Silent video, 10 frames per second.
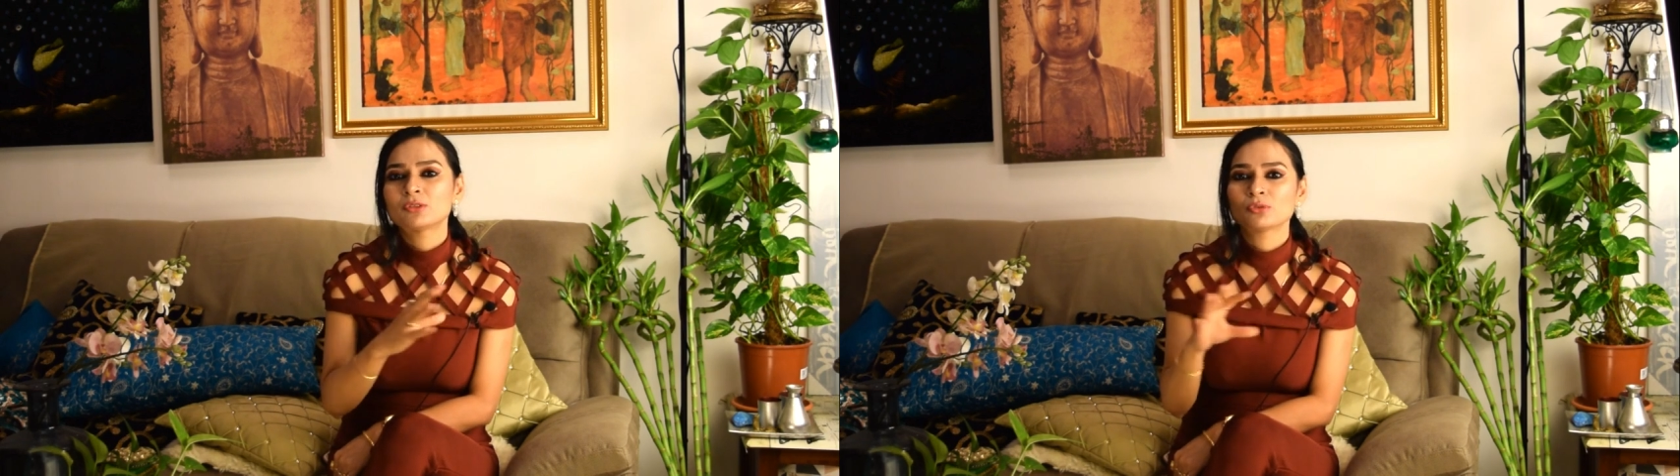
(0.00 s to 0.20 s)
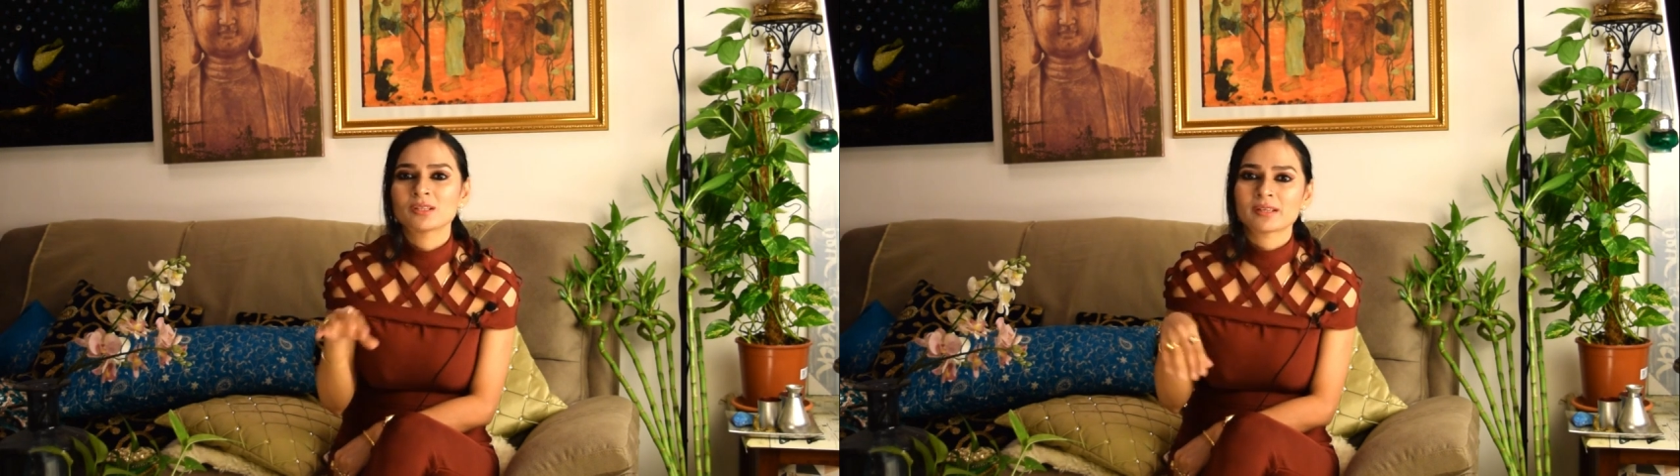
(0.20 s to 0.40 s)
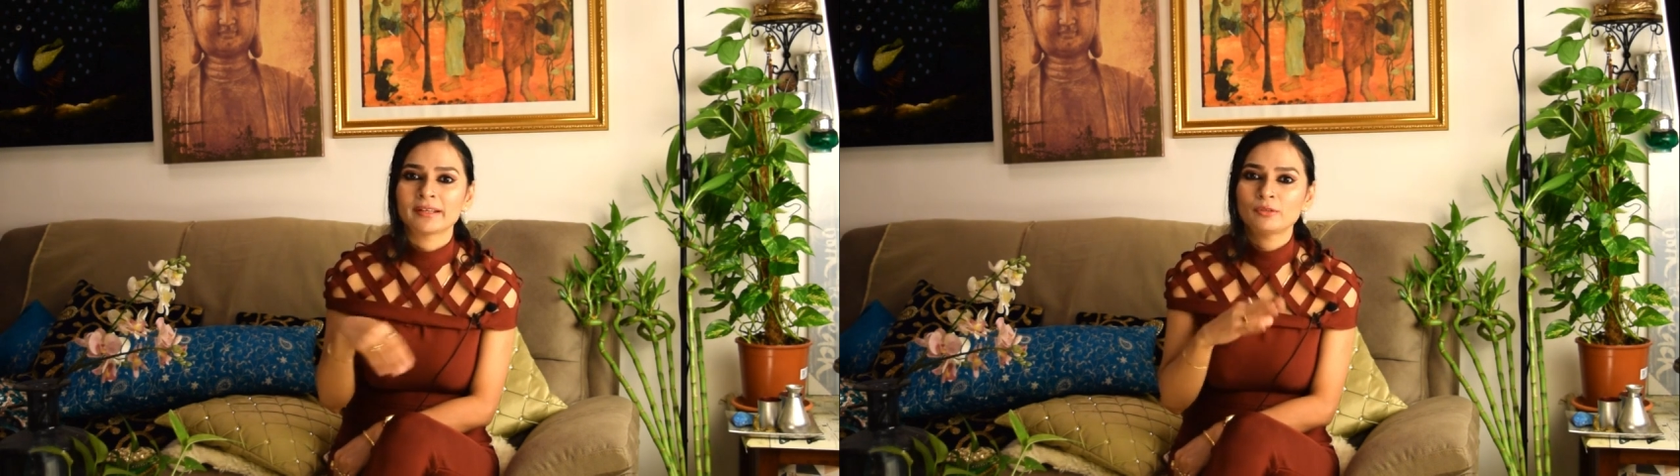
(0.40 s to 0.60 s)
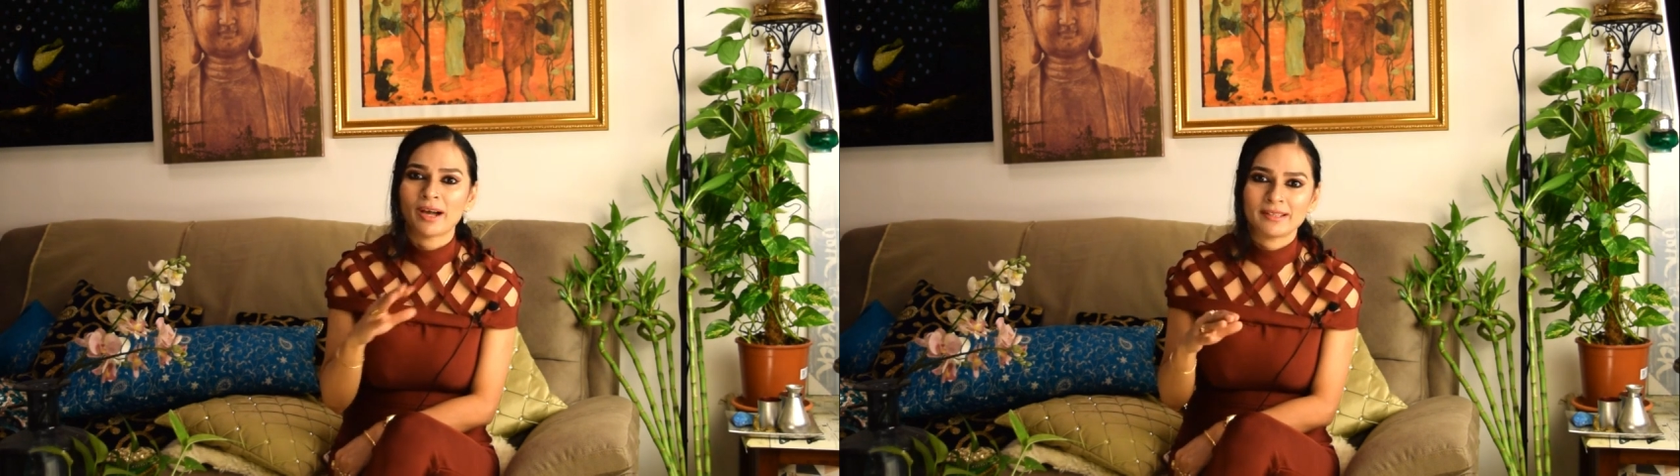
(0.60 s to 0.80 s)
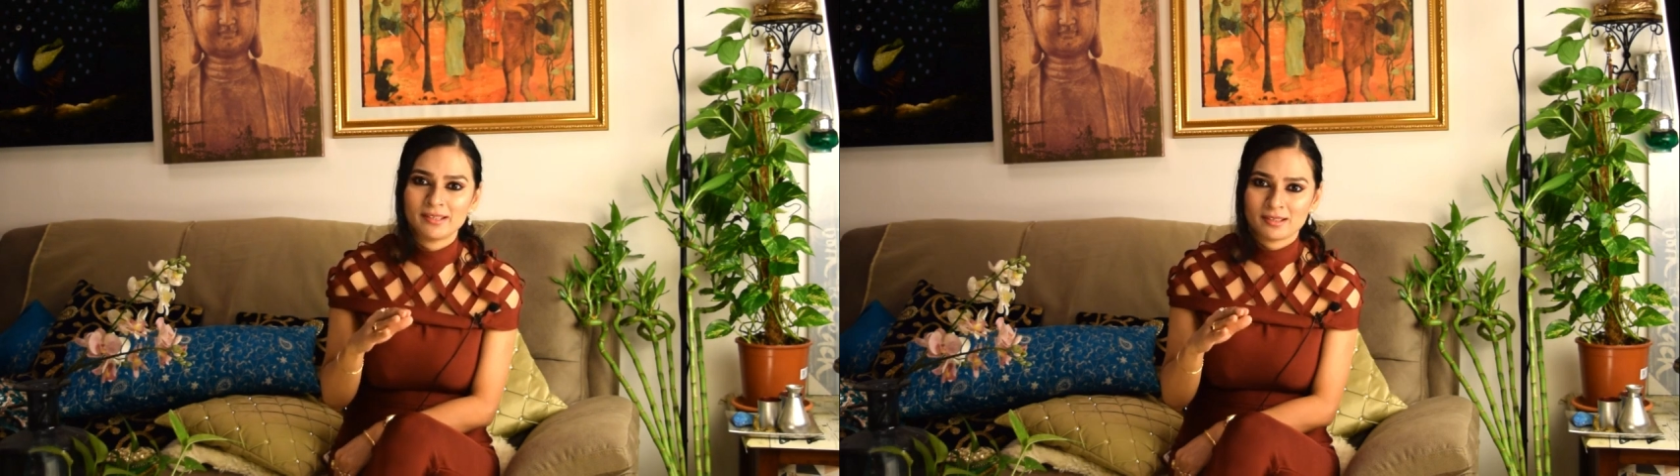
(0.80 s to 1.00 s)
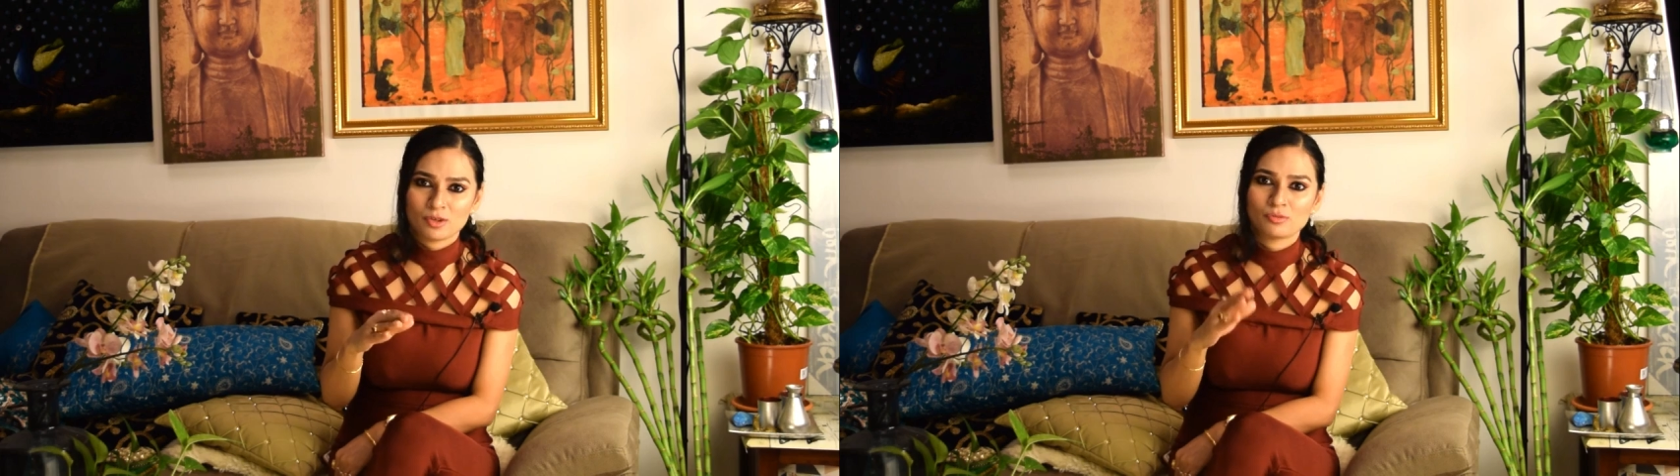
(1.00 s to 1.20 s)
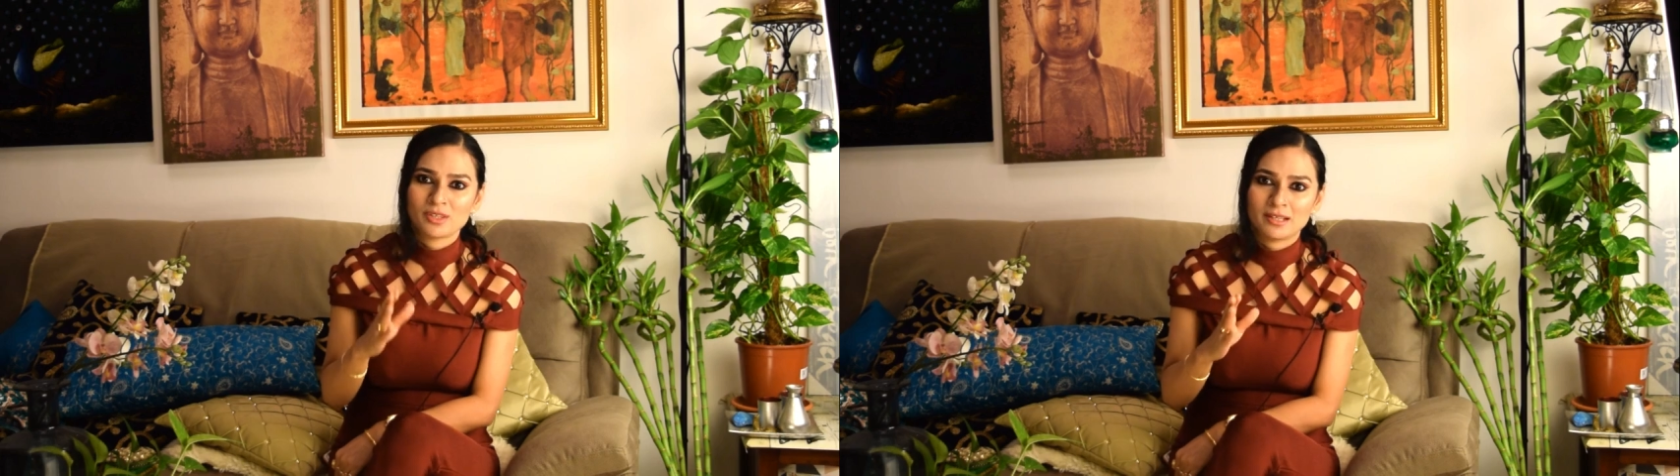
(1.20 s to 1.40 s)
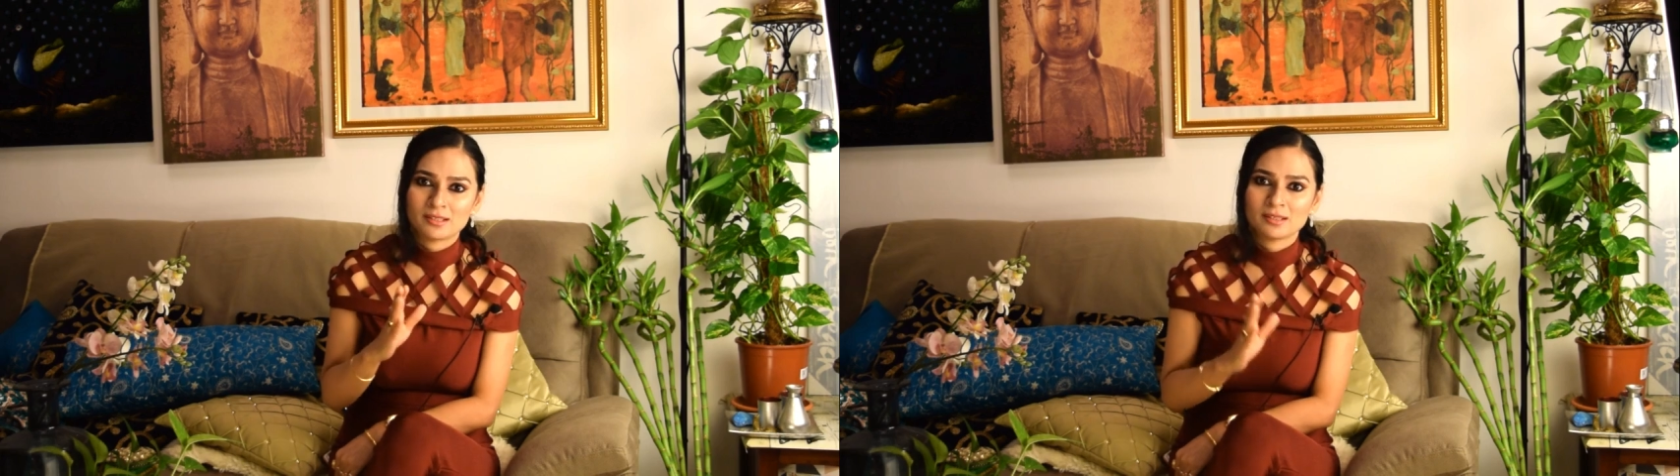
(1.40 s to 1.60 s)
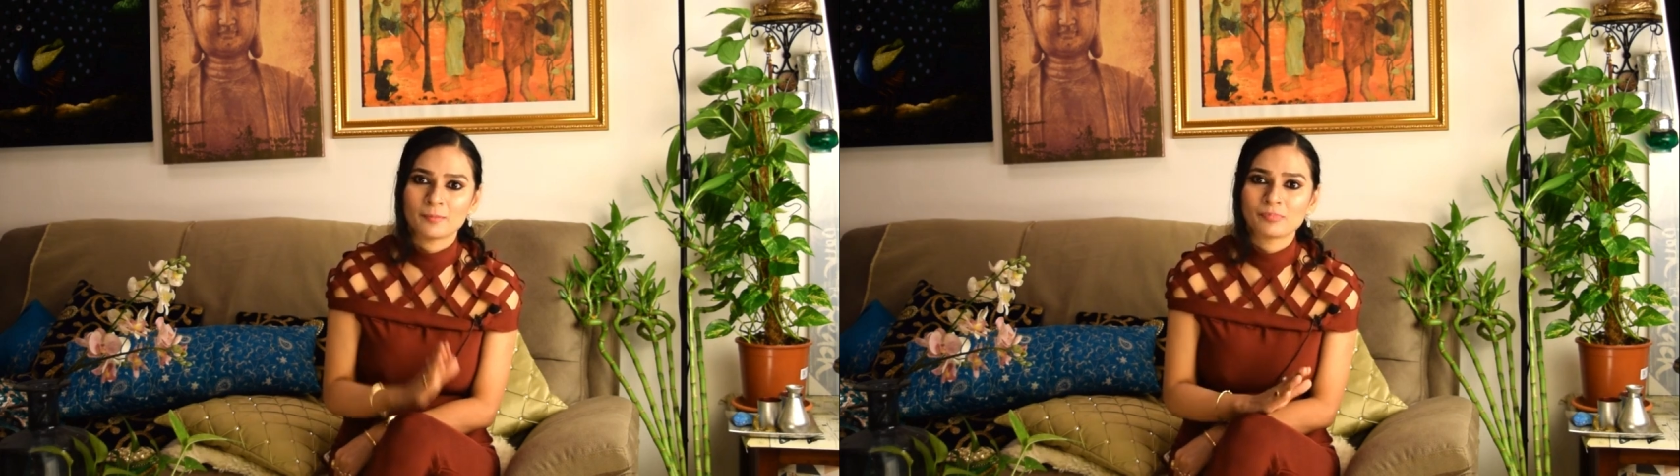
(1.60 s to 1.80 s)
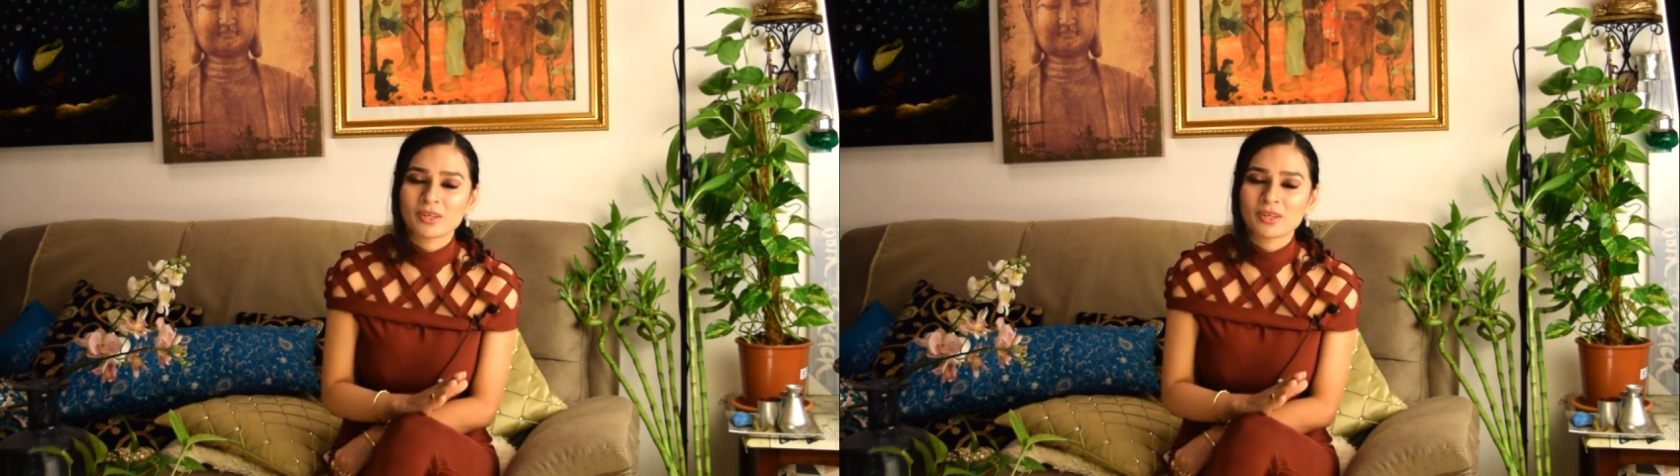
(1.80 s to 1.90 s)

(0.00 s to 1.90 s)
to this kind of ideas of jealousy.